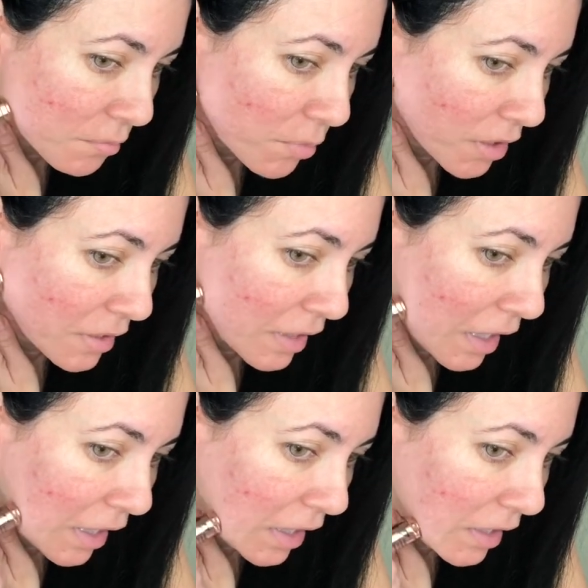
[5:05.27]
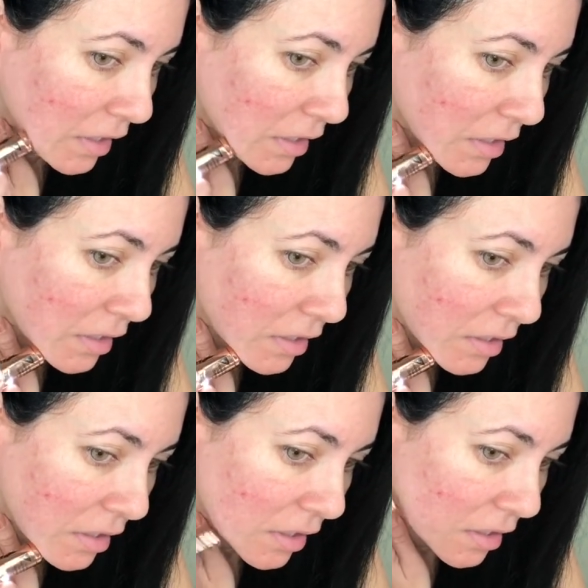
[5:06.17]
but not
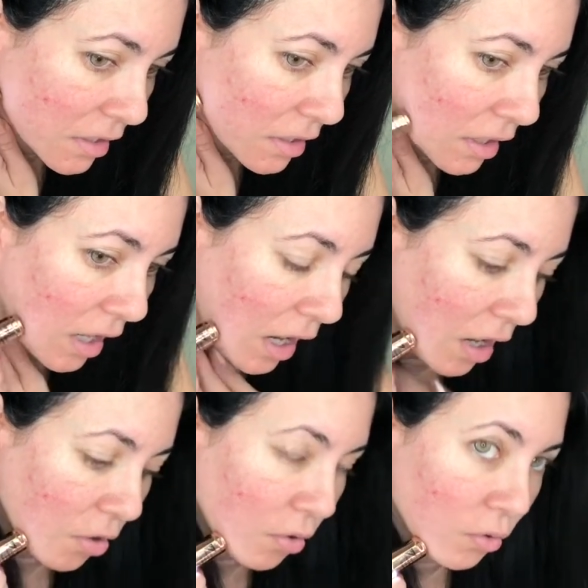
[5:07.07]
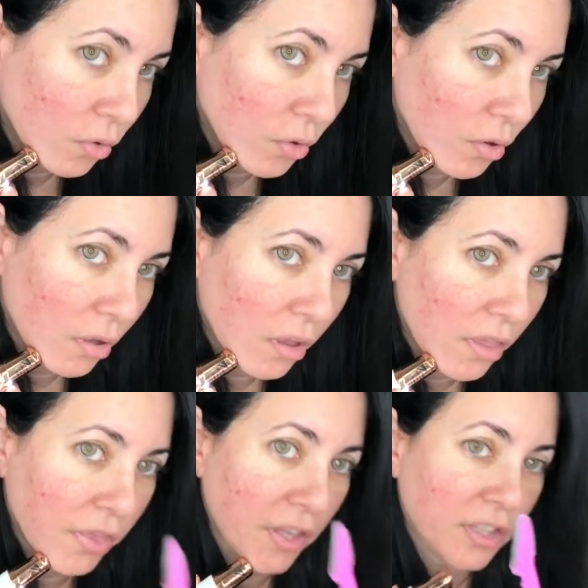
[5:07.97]
how
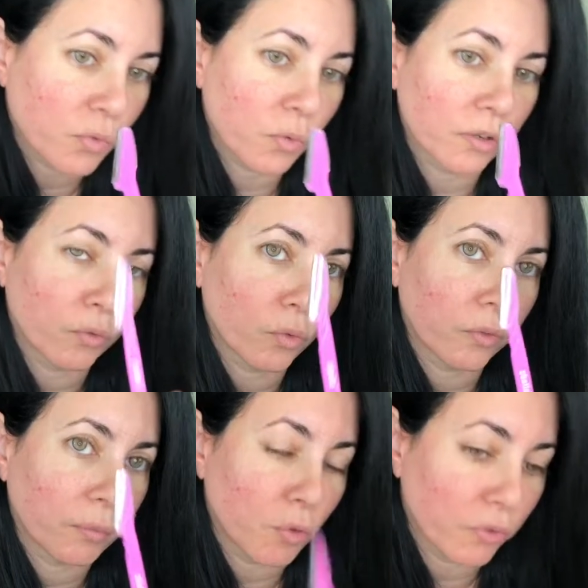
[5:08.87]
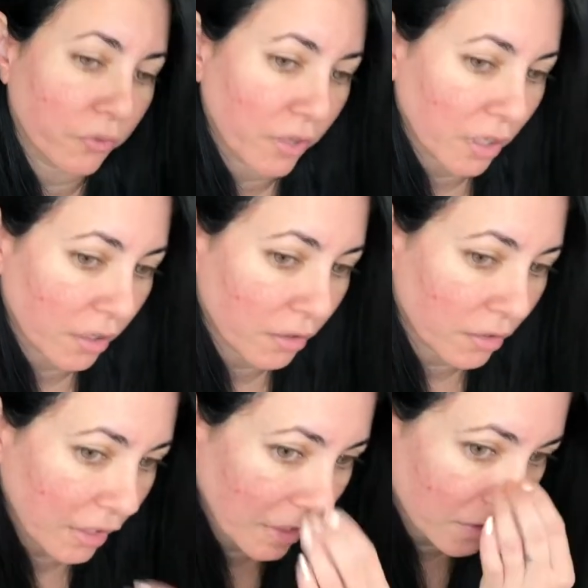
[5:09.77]
this one will remove the
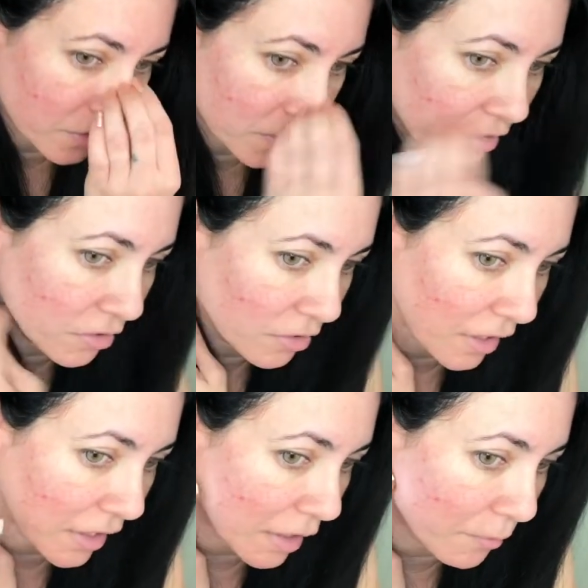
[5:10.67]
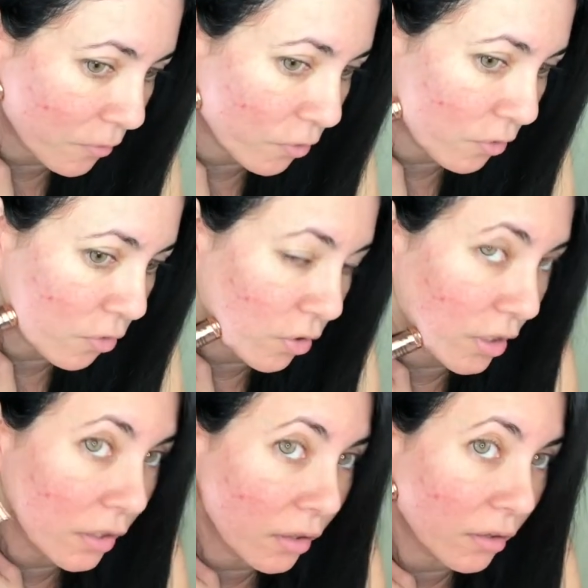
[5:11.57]
hair. Like, I can still, like, I'm
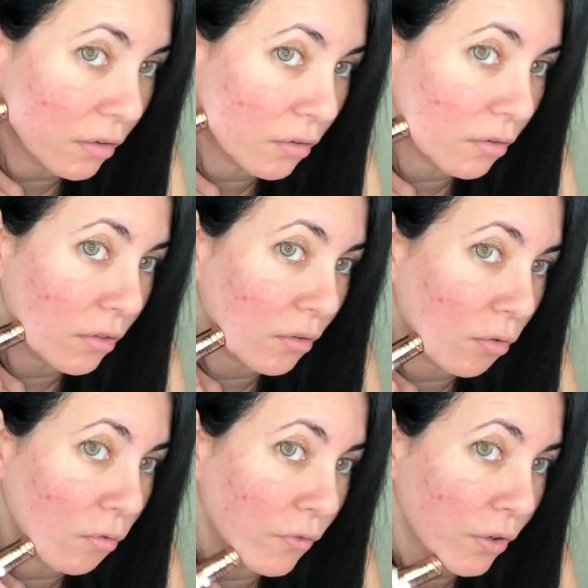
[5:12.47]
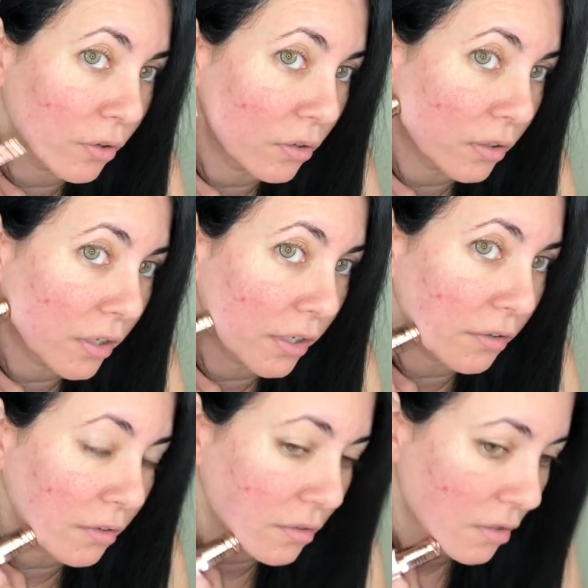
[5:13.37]
going over
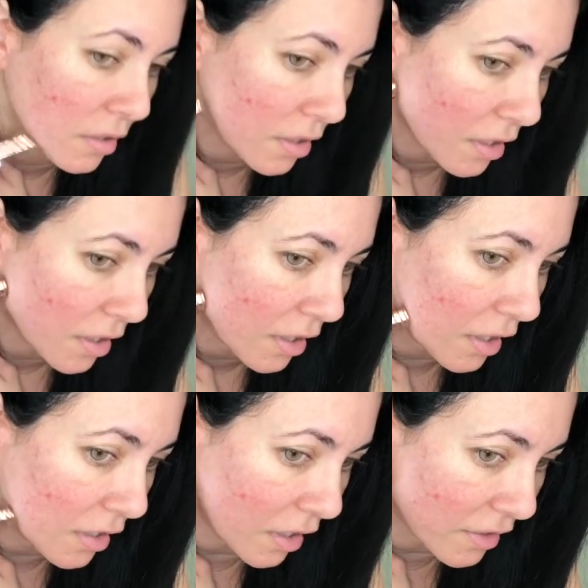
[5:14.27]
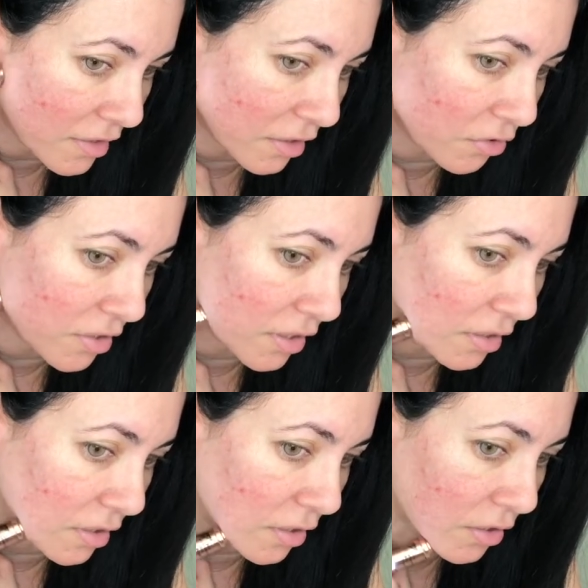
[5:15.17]
here and I still see
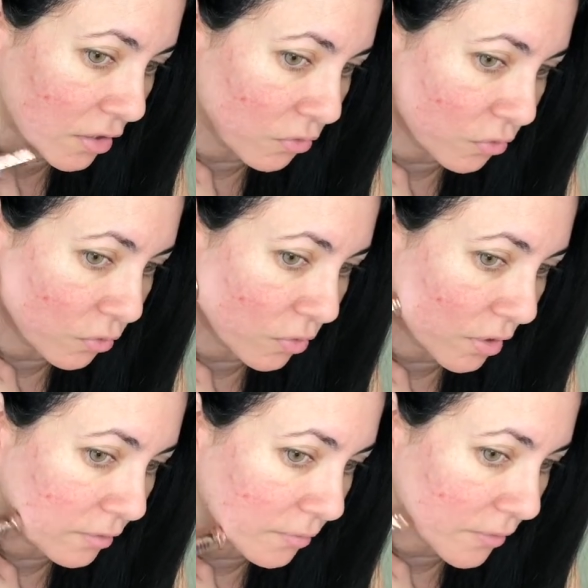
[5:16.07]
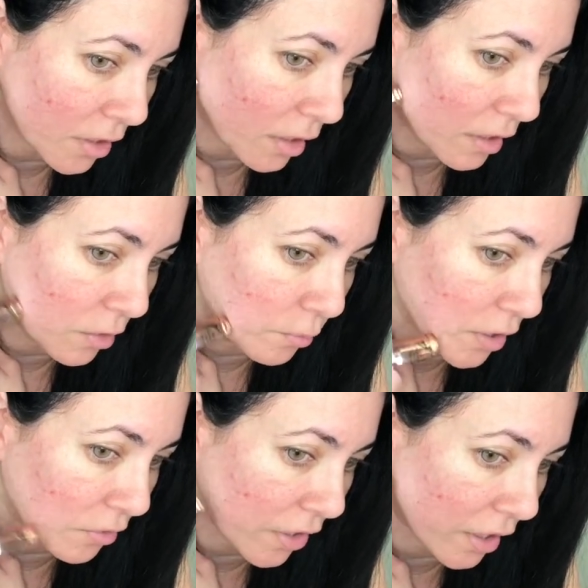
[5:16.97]
a little
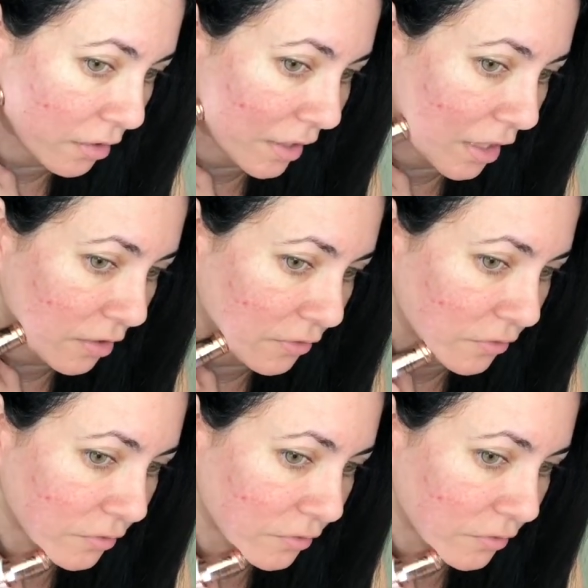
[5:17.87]
bit of hair left.